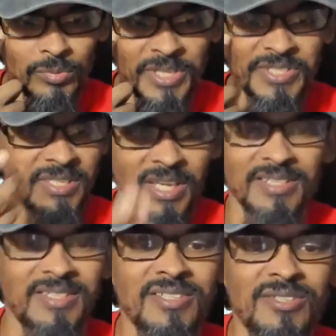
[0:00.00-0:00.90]
This is
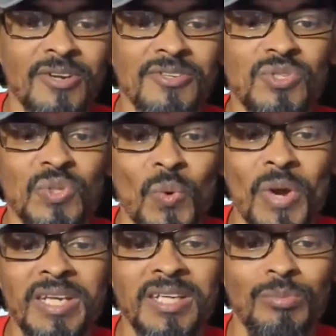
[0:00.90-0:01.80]
like
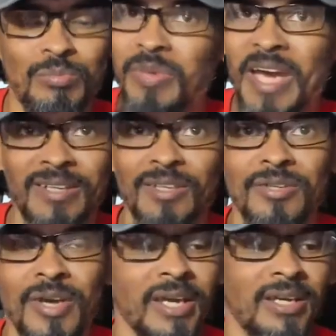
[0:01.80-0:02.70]
$6.20 back in the
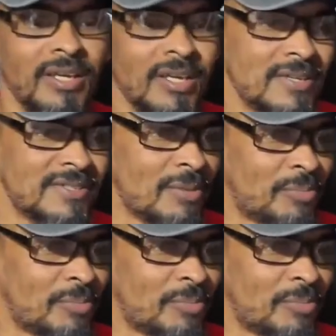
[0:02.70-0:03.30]
day. So